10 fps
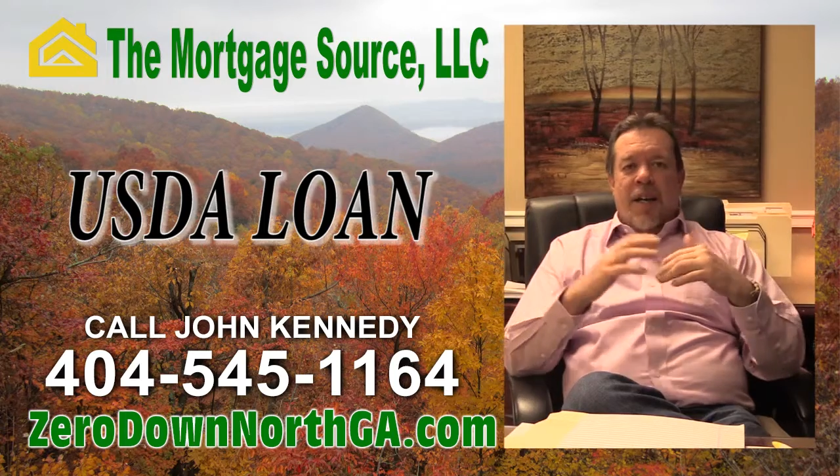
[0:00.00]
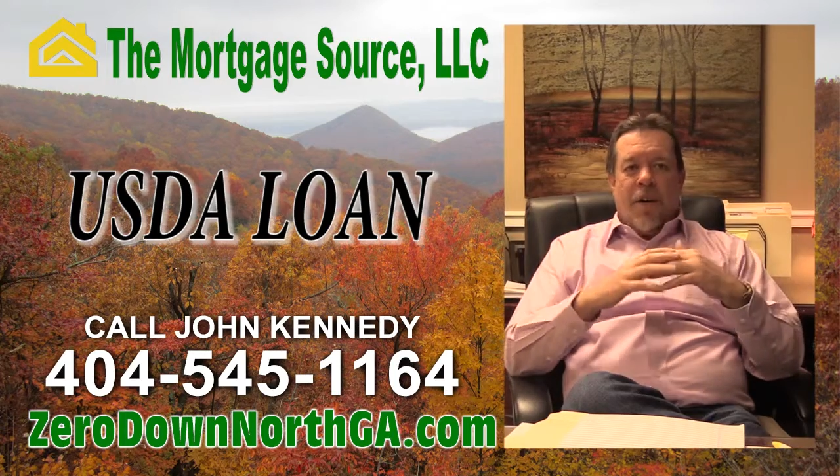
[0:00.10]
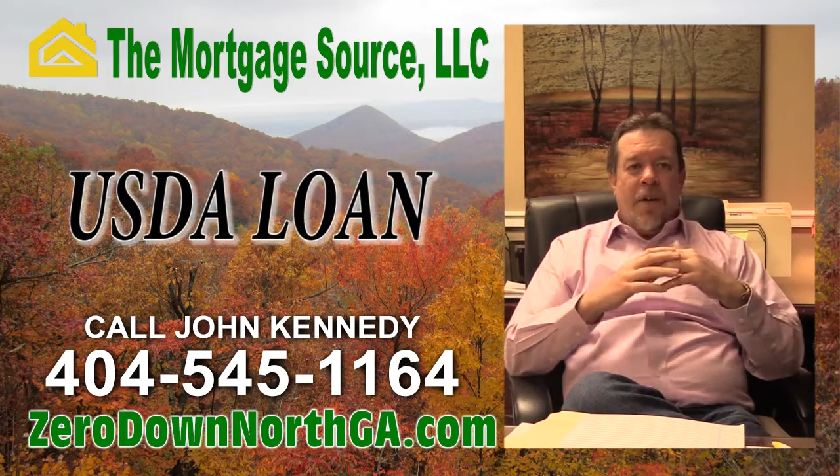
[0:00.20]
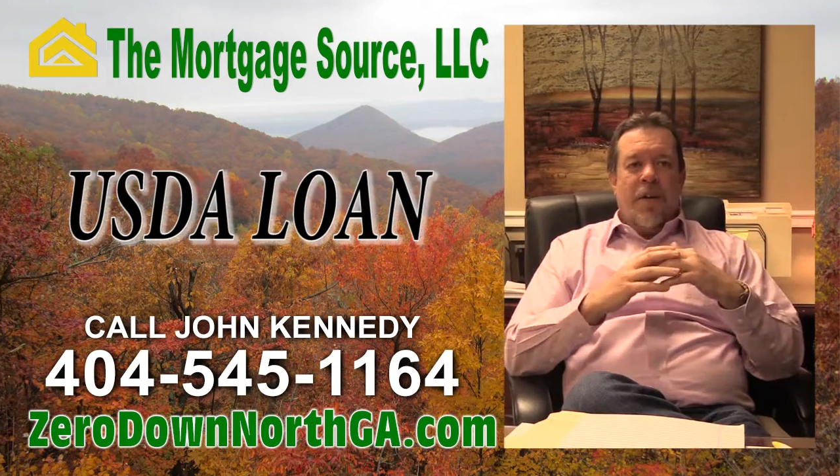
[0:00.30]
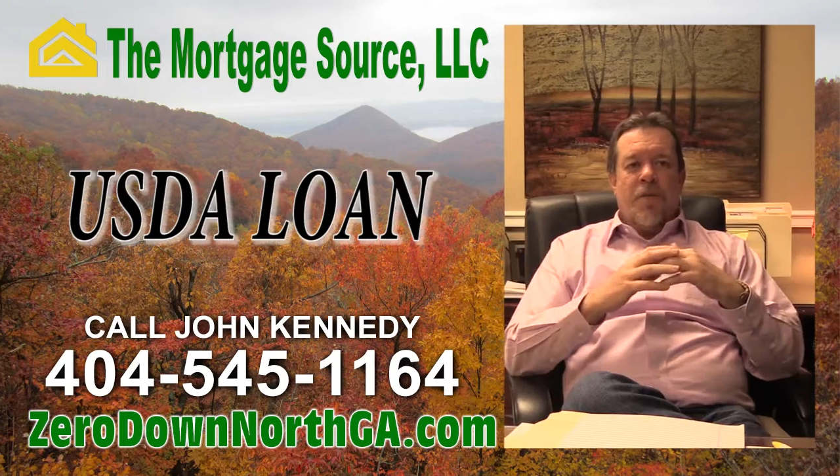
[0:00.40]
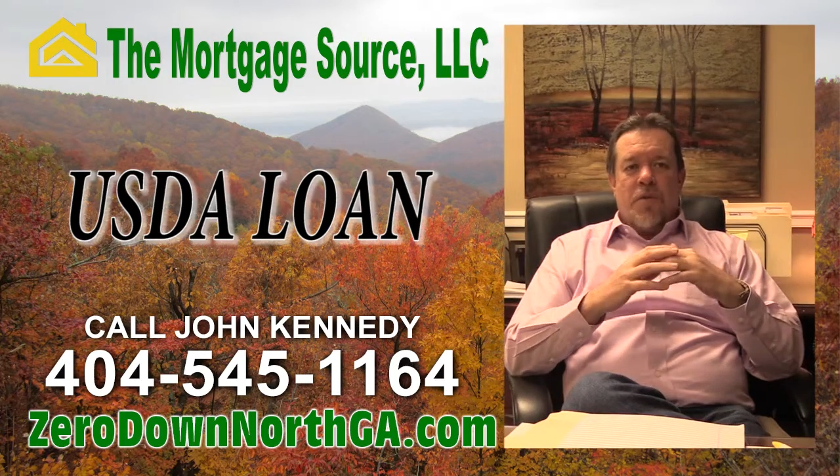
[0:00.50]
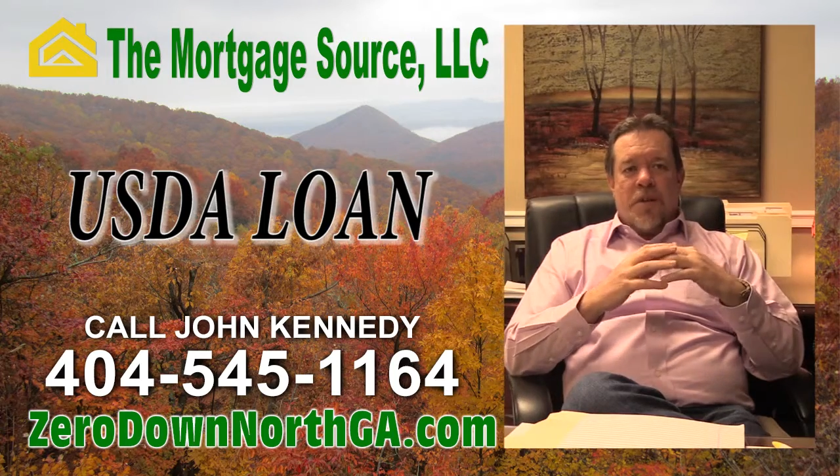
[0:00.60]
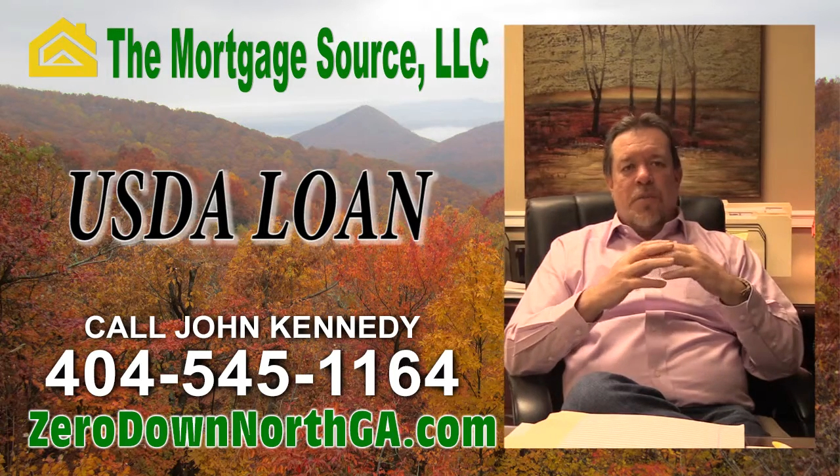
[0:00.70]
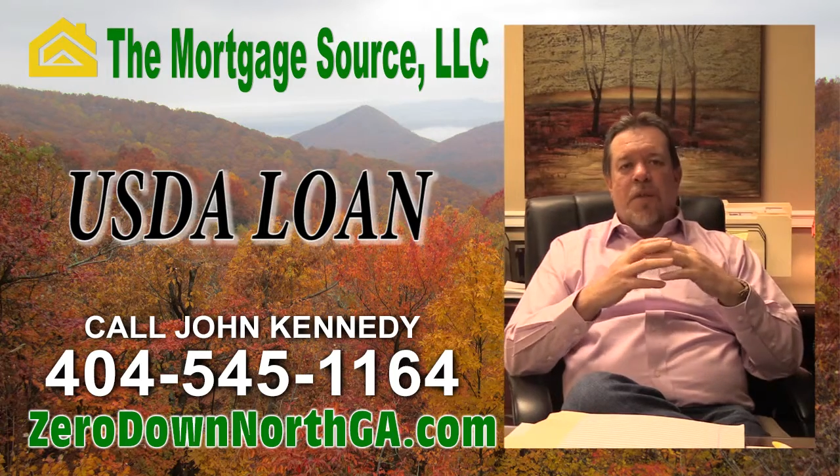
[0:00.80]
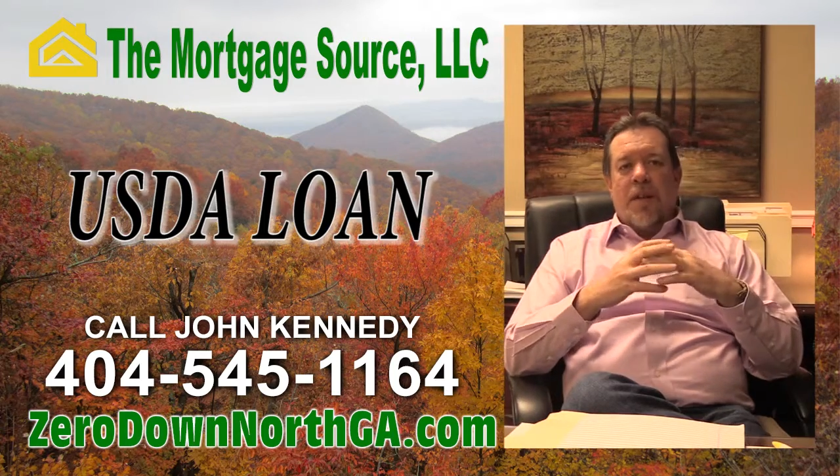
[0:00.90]
areas or
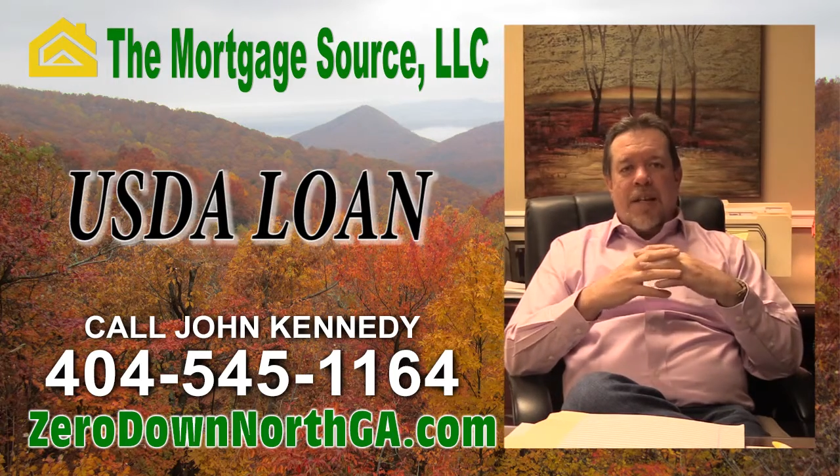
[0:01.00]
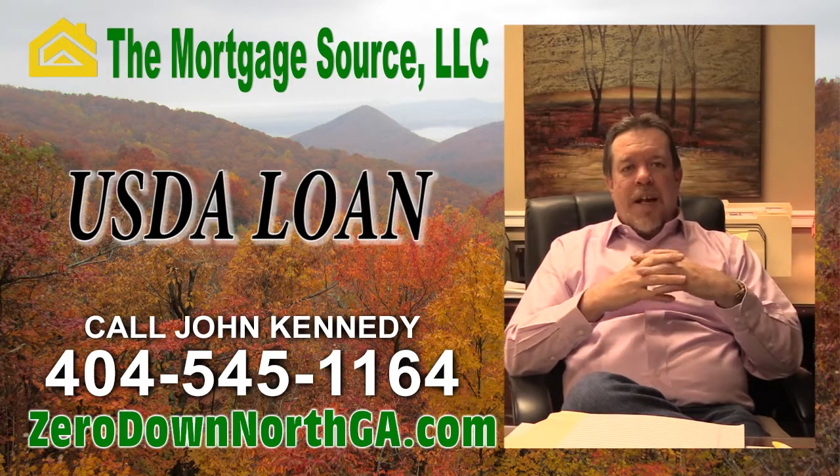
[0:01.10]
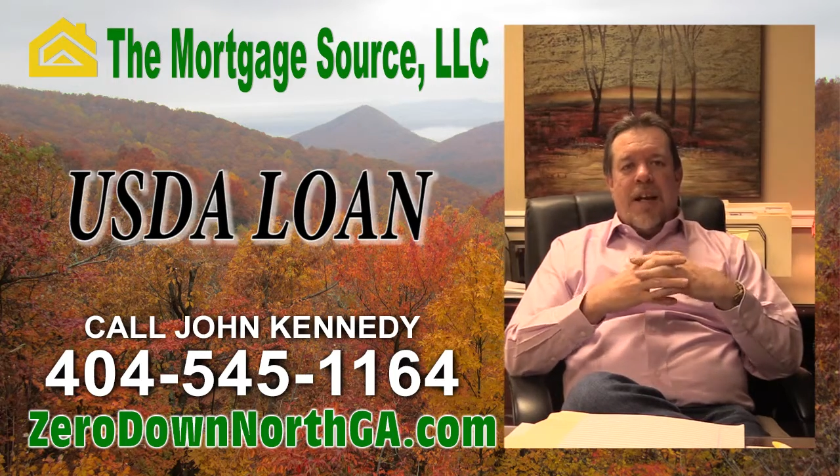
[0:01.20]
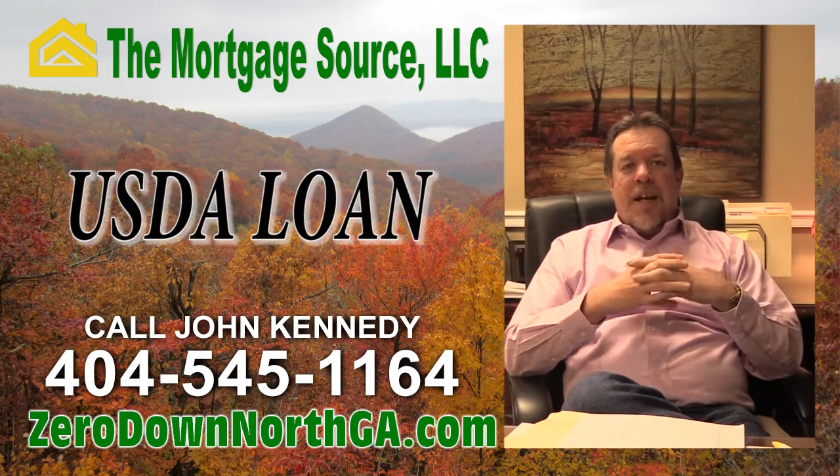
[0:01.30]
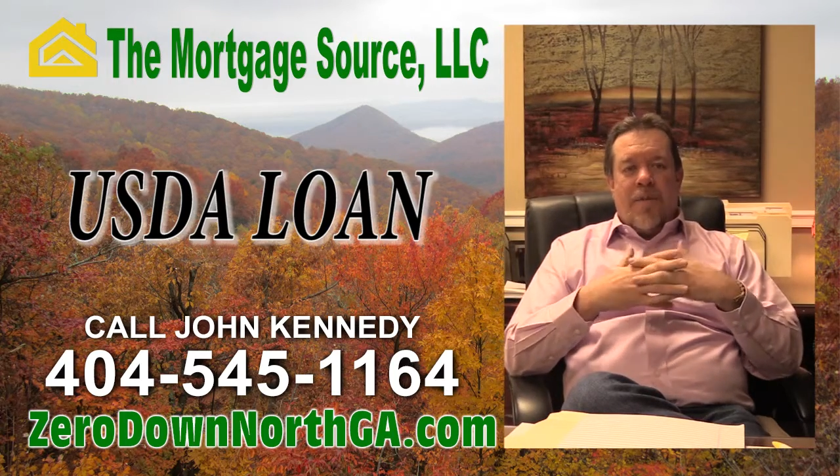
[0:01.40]
something like that and